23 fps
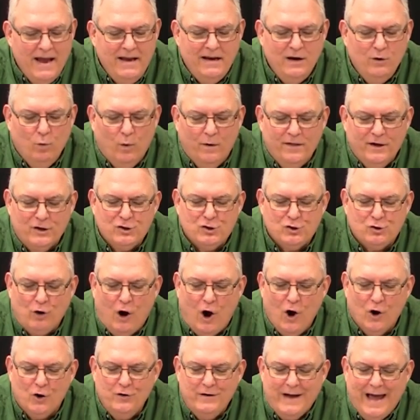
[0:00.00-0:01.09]
with a
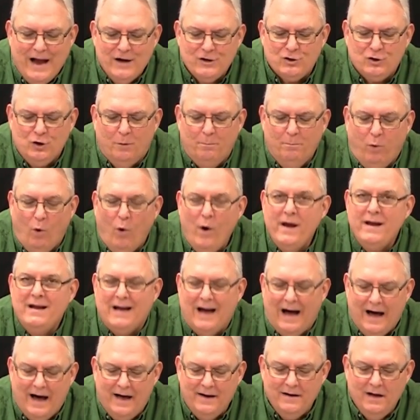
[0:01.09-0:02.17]
strong national
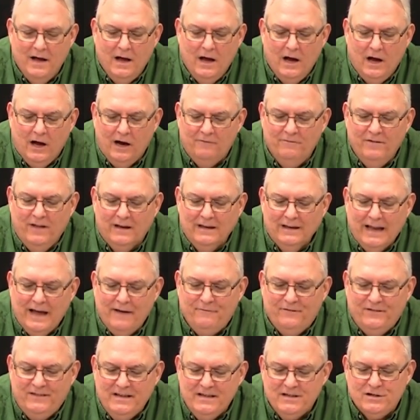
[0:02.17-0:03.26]
boycott of the
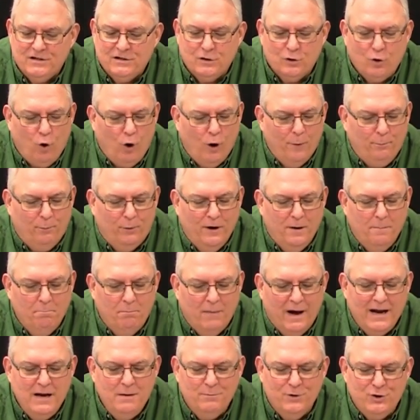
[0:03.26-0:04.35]
leftist corporate
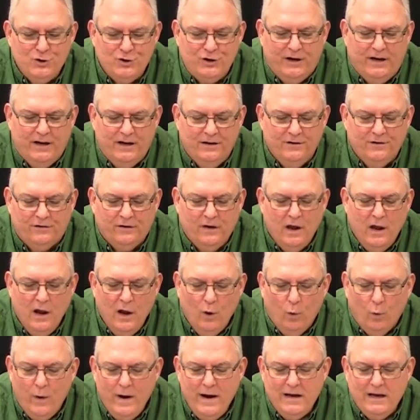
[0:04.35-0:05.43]
money machines,
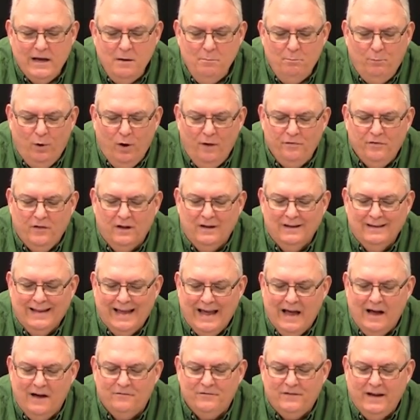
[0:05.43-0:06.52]
we can put the
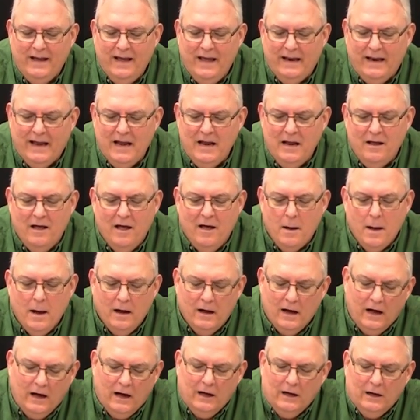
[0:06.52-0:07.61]
left in a
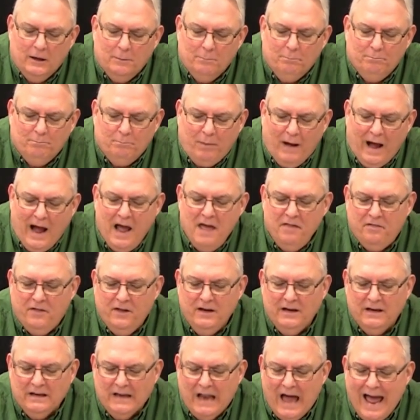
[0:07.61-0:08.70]
uh, python
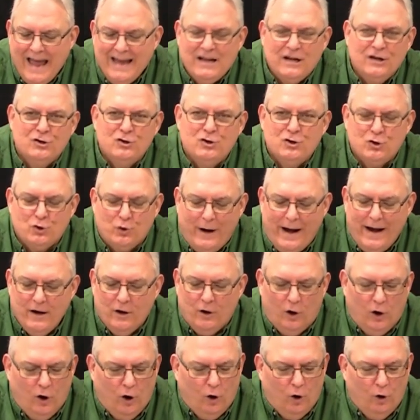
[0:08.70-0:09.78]
like
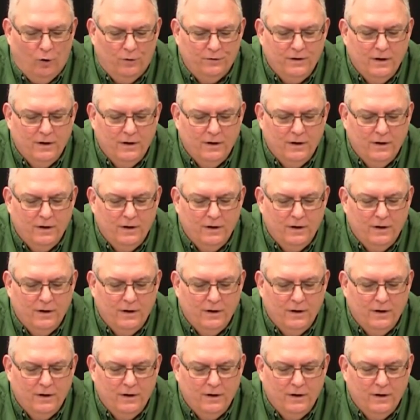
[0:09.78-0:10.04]
stranglehold.